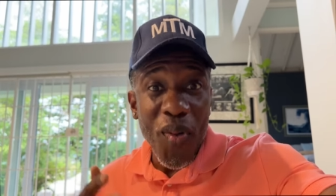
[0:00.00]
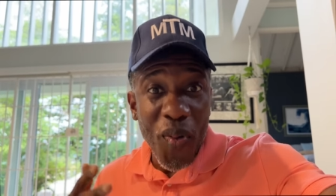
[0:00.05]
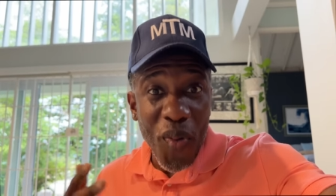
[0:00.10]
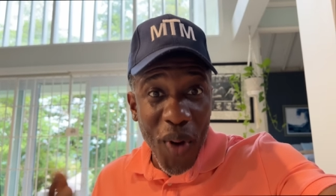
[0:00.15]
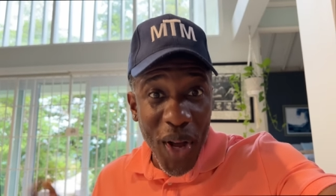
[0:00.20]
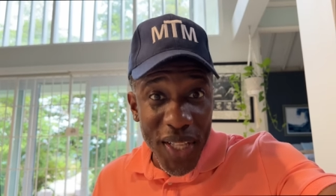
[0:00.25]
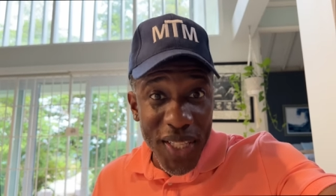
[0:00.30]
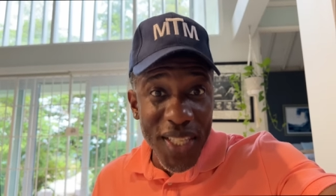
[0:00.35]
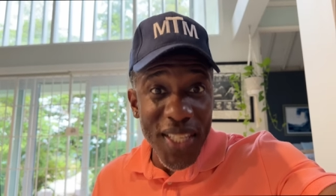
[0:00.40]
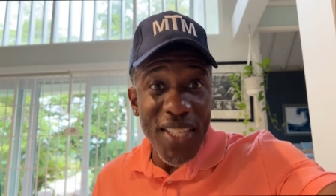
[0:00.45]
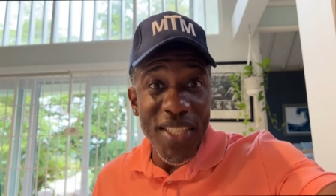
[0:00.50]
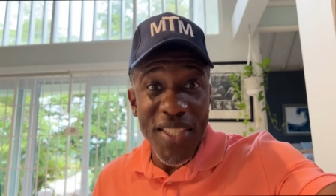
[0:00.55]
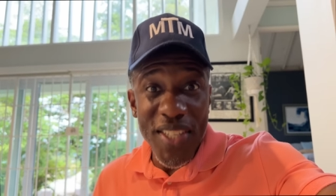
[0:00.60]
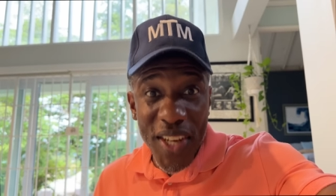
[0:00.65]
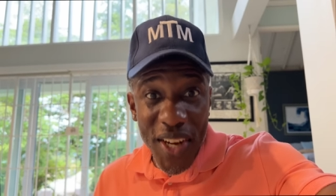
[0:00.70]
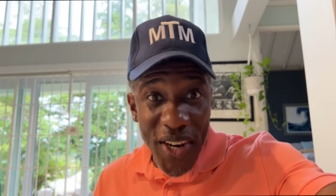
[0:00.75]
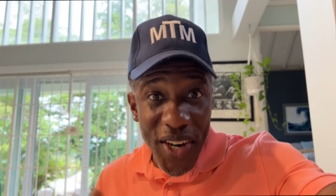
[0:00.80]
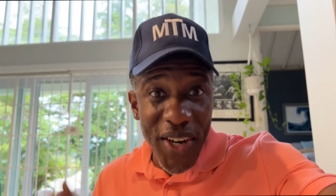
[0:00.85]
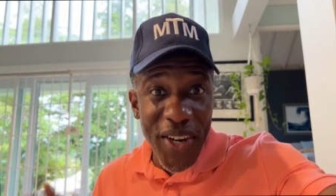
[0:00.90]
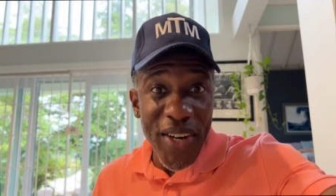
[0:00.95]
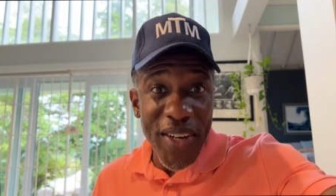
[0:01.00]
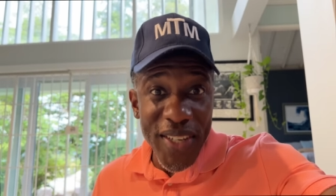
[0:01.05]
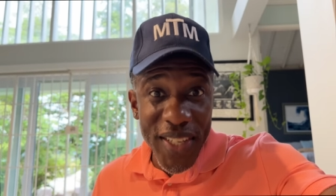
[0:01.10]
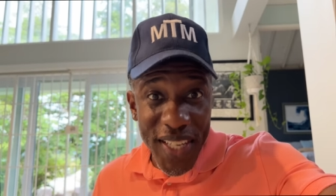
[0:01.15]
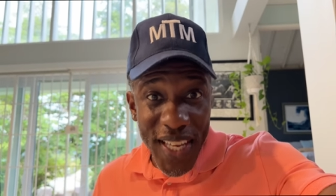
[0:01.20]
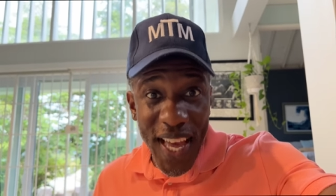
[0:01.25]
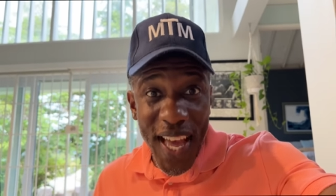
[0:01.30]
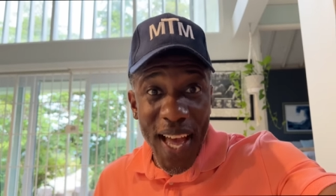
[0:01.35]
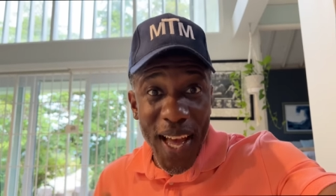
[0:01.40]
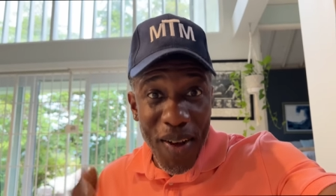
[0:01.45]
What is your,
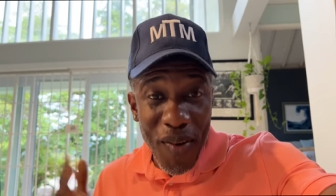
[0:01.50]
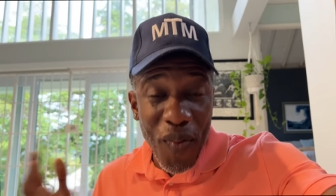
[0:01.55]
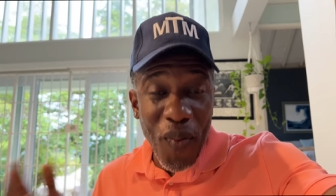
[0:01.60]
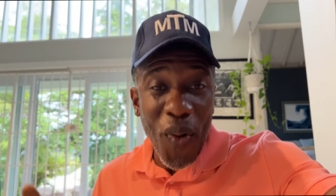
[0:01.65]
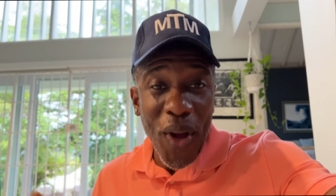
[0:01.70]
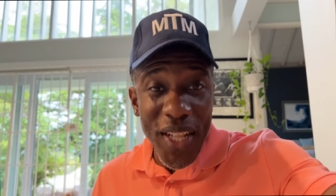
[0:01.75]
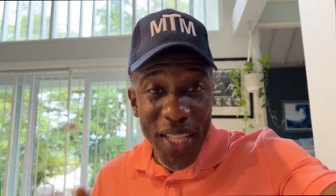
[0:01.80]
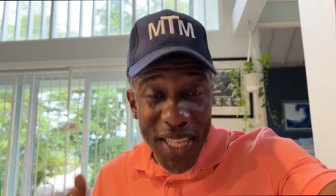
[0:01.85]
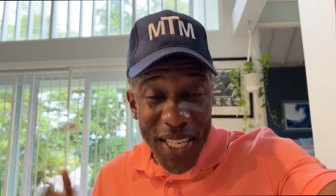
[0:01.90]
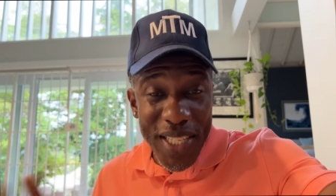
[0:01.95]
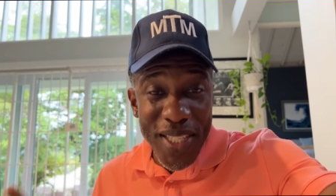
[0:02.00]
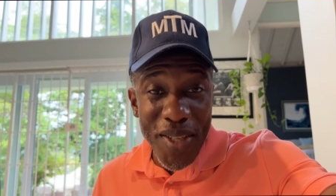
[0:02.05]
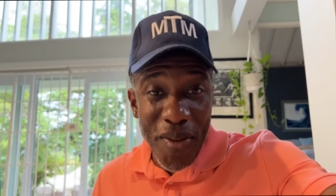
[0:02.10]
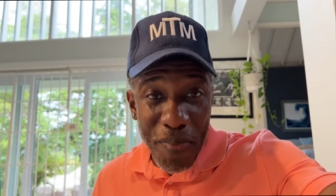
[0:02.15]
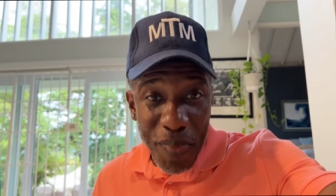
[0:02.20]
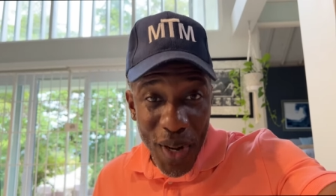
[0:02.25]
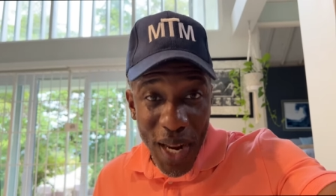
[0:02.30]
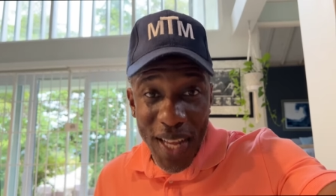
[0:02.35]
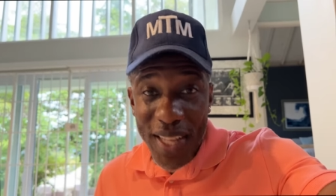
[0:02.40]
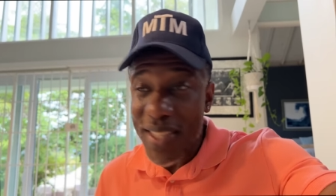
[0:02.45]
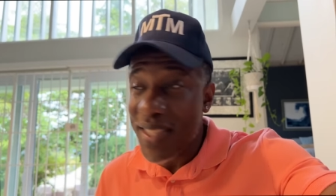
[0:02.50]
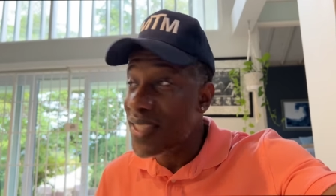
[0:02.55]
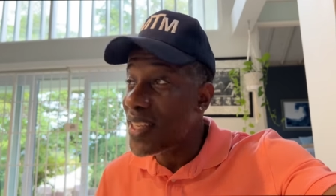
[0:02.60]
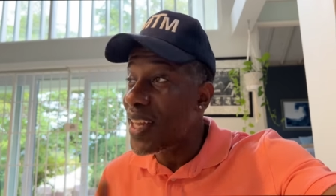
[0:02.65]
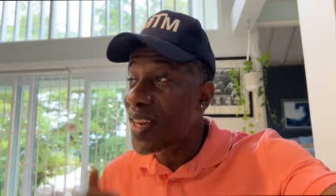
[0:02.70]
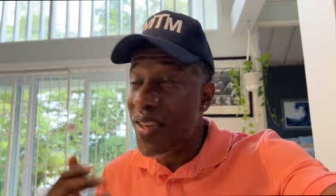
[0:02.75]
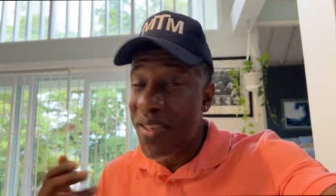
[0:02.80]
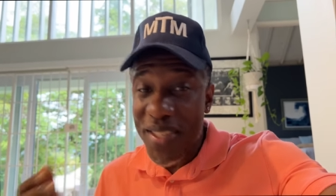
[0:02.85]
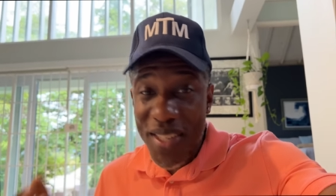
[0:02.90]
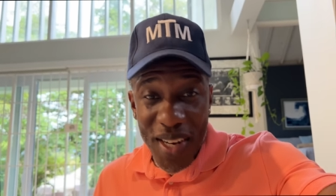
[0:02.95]
yeah, what is the plan?
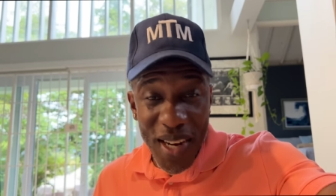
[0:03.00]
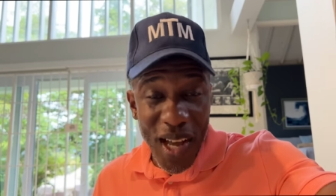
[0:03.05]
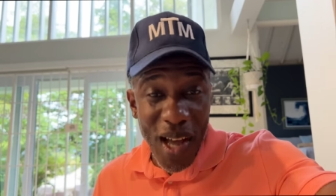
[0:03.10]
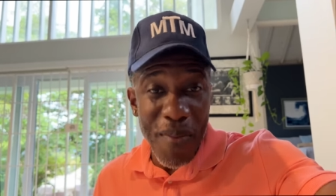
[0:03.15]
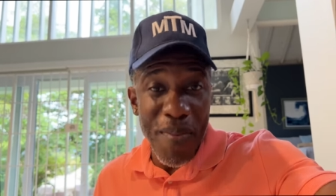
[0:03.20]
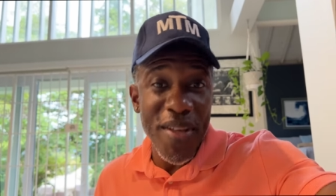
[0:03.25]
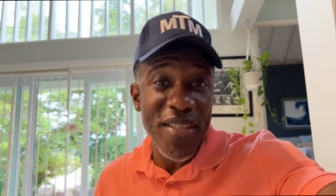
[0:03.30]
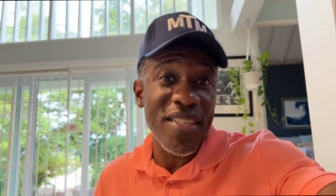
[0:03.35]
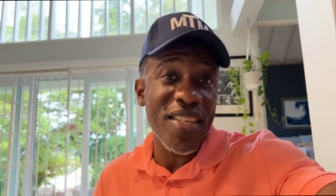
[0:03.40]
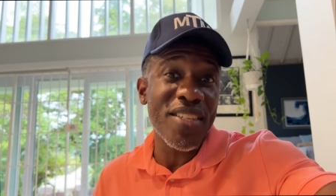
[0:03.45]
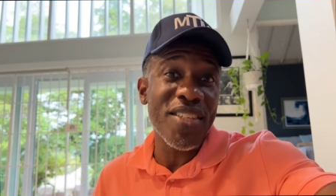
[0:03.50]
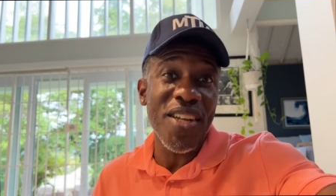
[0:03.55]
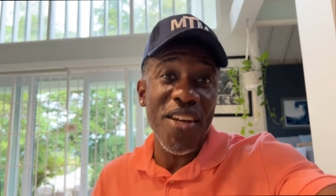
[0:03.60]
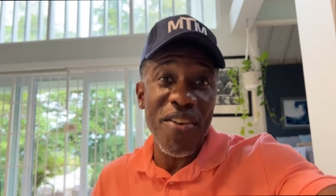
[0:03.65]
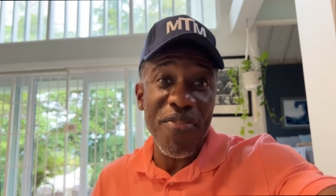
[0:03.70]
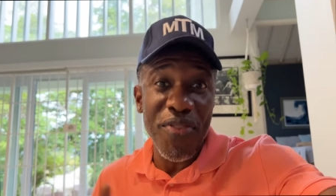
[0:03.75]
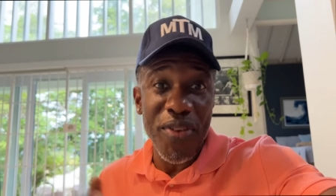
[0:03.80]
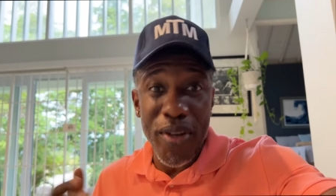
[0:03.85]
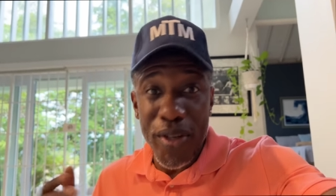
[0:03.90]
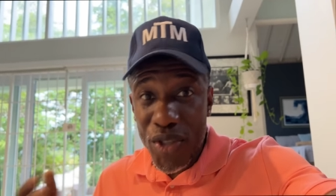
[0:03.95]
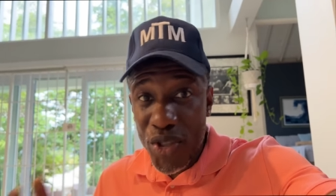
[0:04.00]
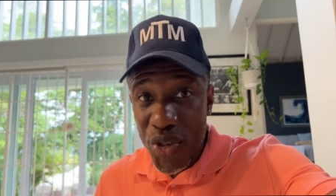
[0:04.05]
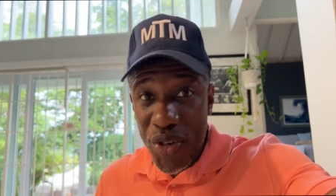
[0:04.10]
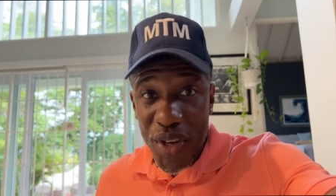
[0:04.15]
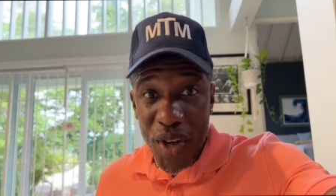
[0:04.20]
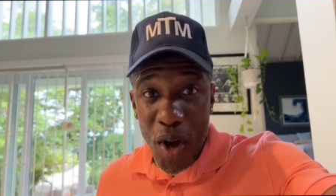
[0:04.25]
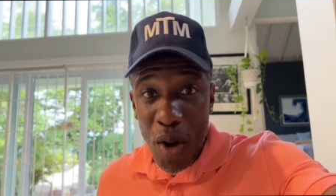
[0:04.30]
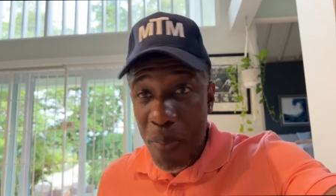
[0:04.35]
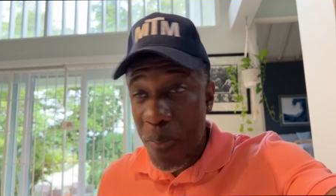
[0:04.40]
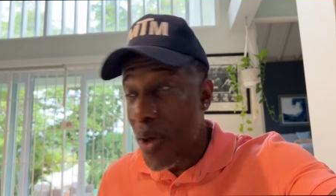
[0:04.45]
Tell us in the comment section if on the tree
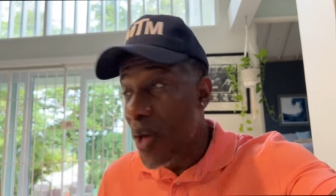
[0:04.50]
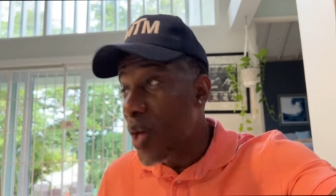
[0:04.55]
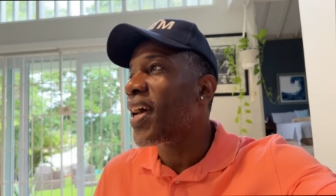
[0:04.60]
up.